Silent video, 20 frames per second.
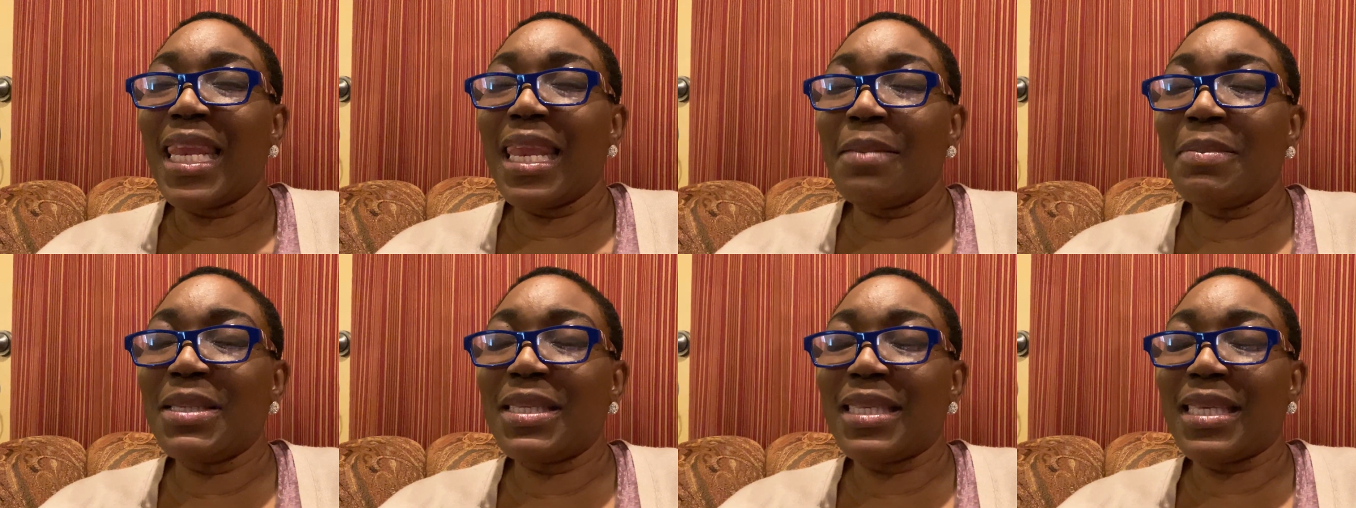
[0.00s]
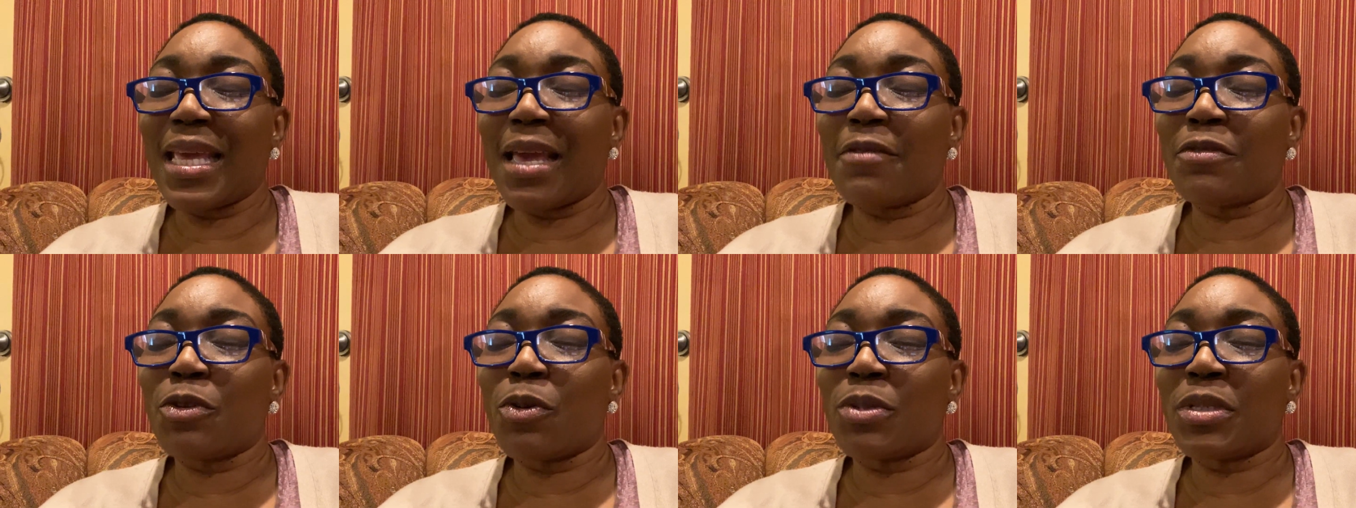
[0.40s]

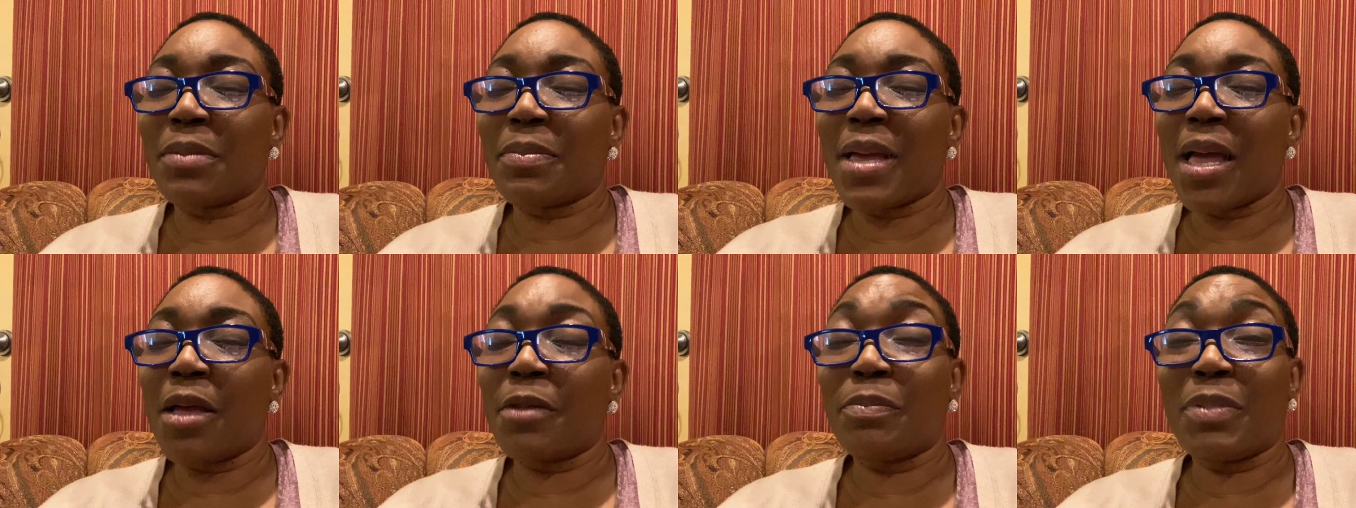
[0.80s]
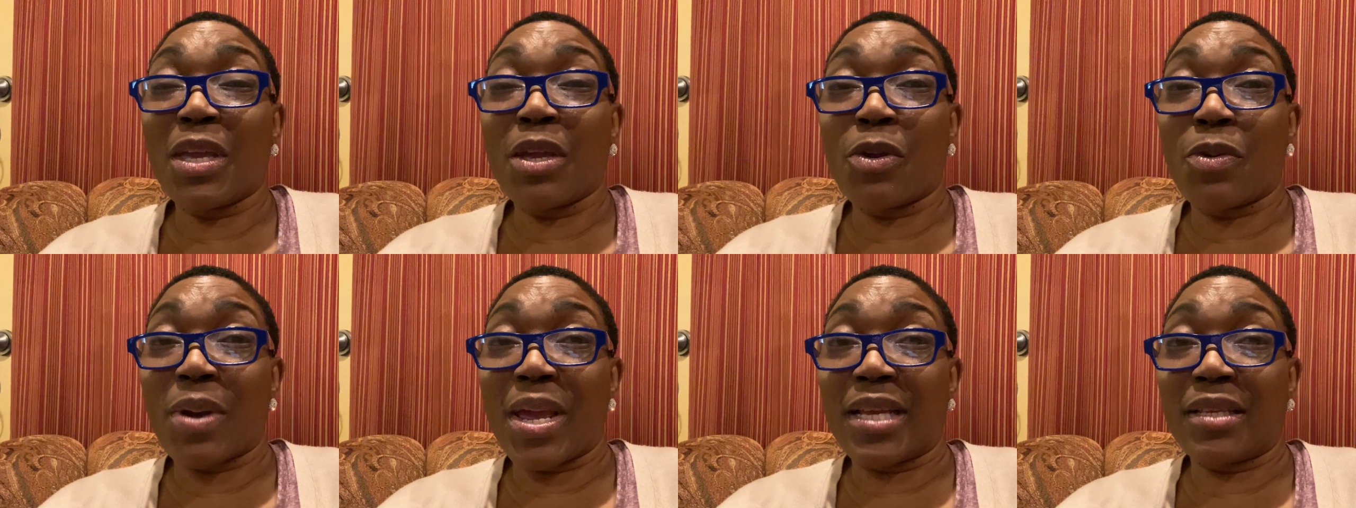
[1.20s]
I've talked about
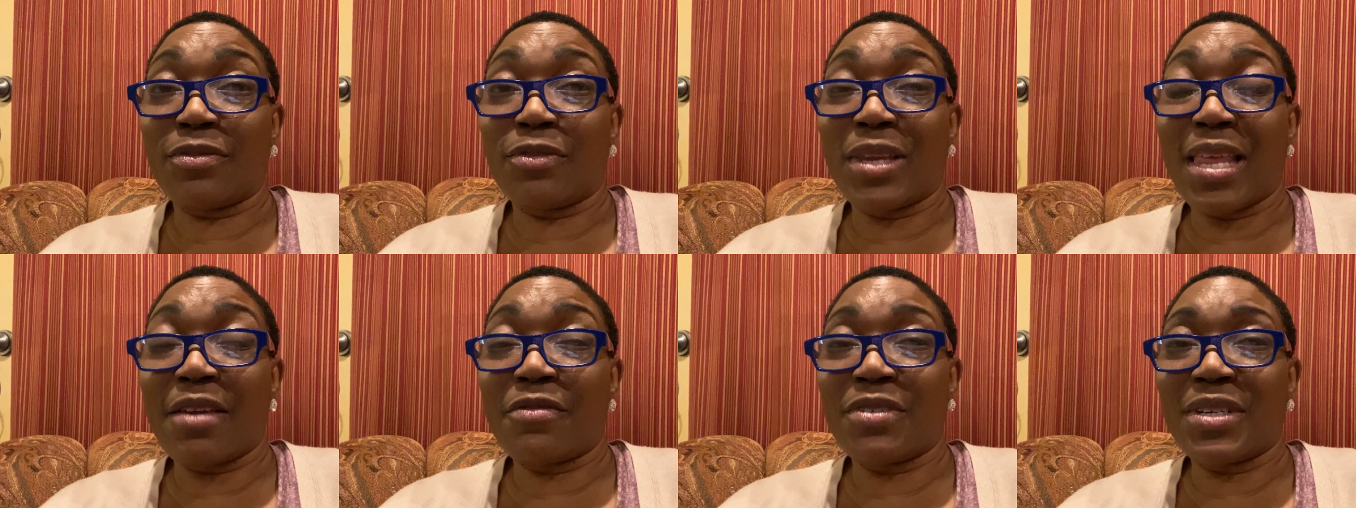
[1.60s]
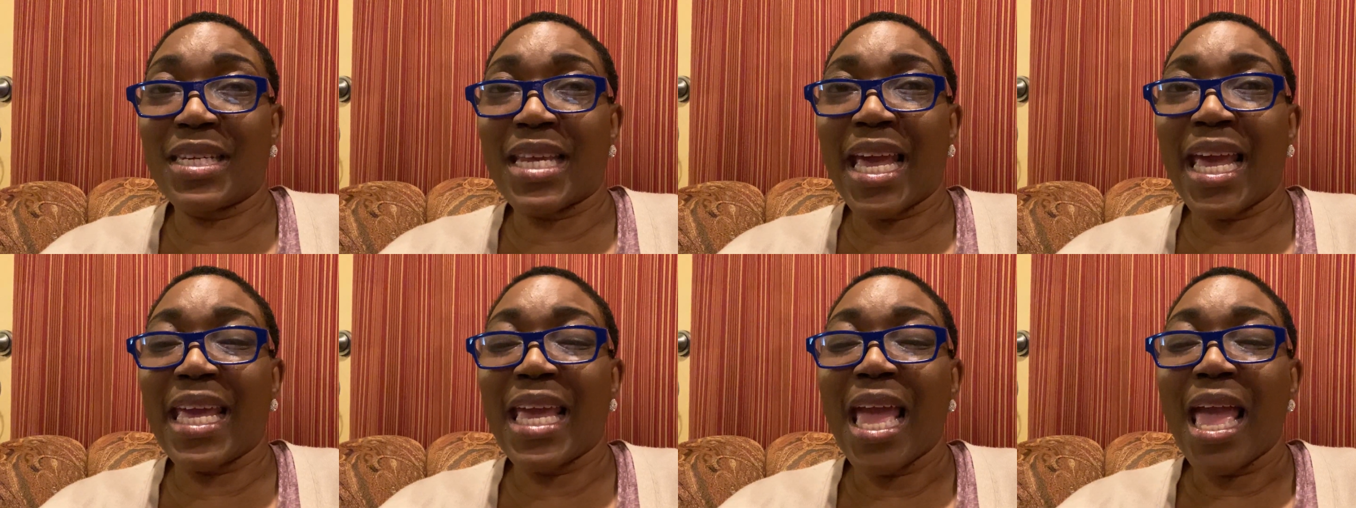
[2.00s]
being grateful every
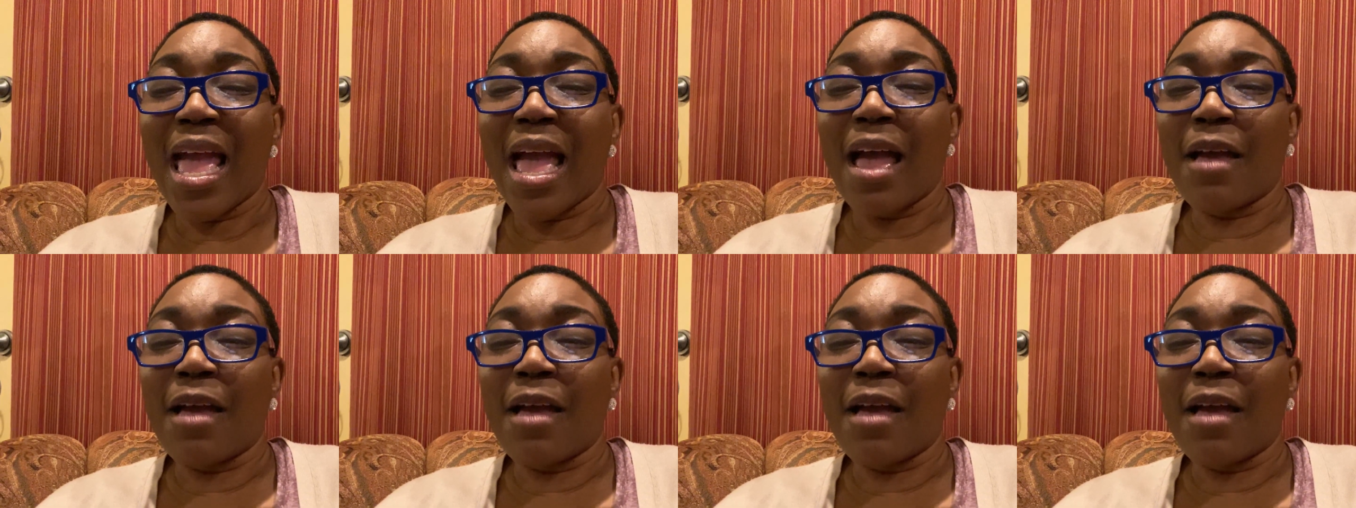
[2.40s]
day.